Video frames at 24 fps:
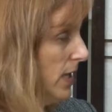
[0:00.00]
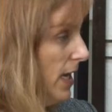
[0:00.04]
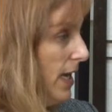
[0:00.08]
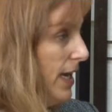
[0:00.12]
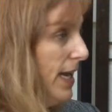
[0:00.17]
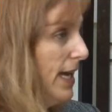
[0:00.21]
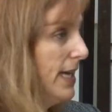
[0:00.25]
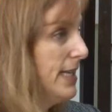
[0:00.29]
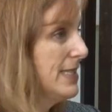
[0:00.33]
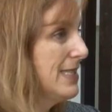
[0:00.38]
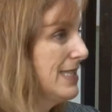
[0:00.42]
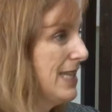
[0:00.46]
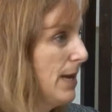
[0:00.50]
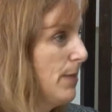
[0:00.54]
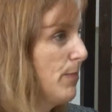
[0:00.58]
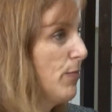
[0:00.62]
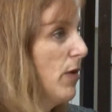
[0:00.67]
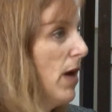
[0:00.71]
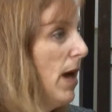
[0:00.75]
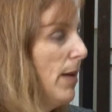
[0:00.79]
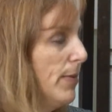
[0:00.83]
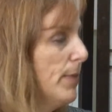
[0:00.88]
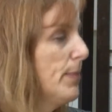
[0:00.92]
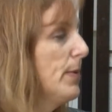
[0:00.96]
And I'd say
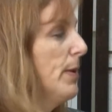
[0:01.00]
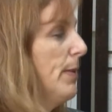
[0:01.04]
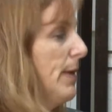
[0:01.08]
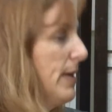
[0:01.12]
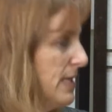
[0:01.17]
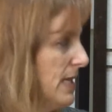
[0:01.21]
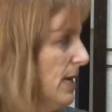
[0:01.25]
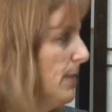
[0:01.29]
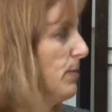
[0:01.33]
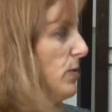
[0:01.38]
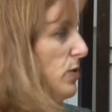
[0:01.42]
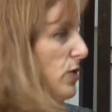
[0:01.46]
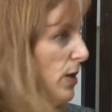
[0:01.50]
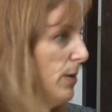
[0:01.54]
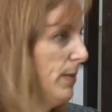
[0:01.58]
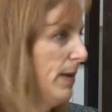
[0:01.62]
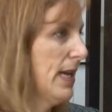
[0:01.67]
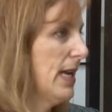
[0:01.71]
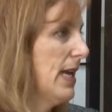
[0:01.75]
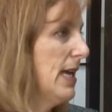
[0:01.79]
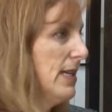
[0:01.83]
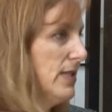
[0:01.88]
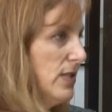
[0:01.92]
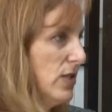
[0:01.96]
probably about 10% of
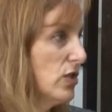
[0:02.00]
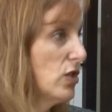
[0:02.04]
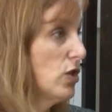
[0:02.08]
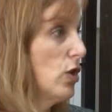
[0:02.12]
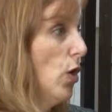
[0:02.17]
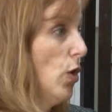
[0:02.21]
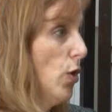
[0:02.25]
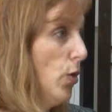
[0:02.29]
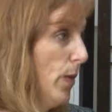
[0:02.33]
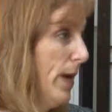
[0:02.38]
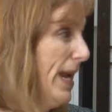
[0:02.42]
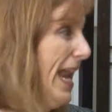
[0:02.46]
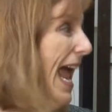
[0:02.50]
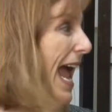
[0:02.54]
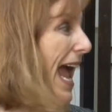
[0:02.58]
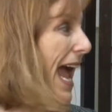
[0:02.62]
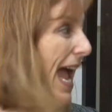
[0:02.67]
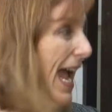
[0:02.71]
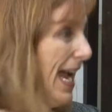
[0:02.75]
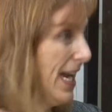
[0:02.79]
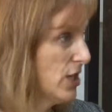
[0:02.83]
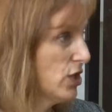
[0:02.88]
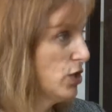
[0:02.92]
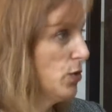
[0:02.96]
my cases go to an
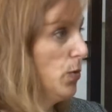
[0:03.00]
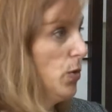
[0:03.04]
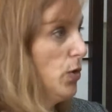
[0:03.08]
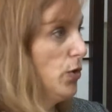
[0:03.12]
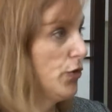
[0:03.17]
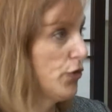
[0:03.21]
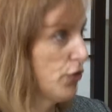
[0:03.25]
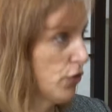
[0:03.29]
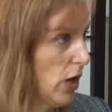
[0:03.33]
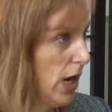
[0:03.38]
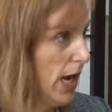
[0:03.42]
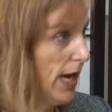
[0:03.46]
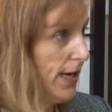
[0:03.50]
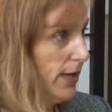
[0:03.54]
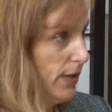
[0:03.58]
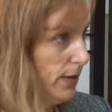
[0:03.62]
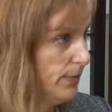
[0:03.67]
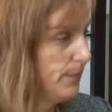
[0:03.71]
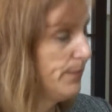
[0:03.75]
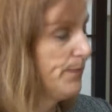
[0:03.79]
actual That's trial. That's what I was